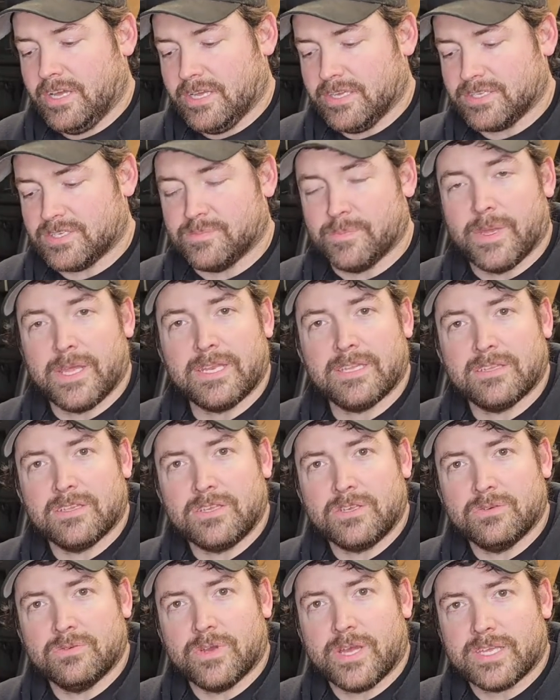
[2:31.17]
It's made in the
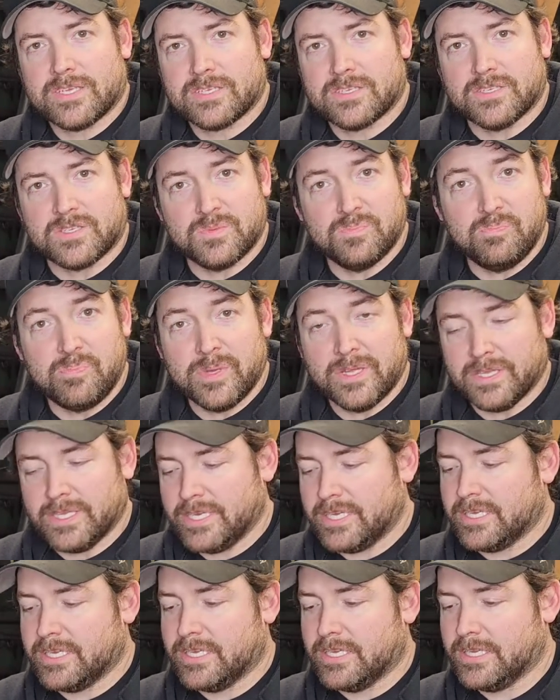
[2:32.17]
US, it's
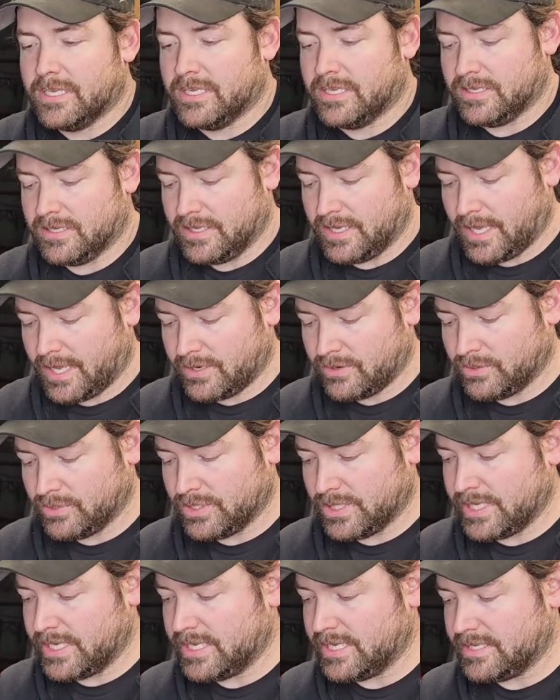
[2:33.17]
Billet. Not
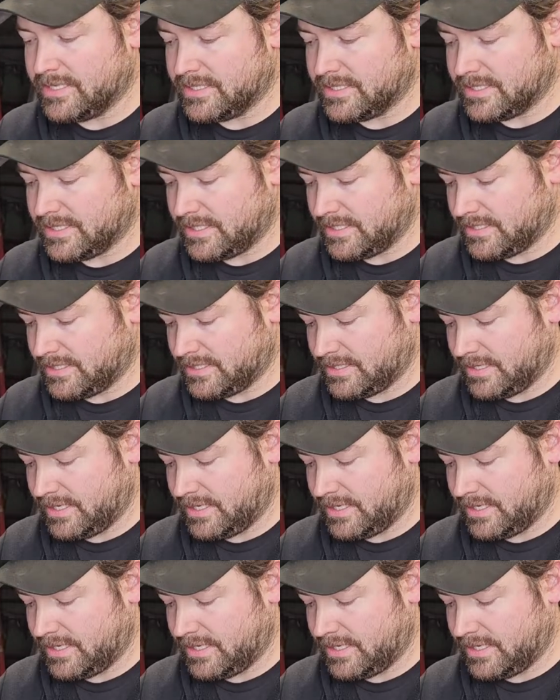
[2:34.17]
only is it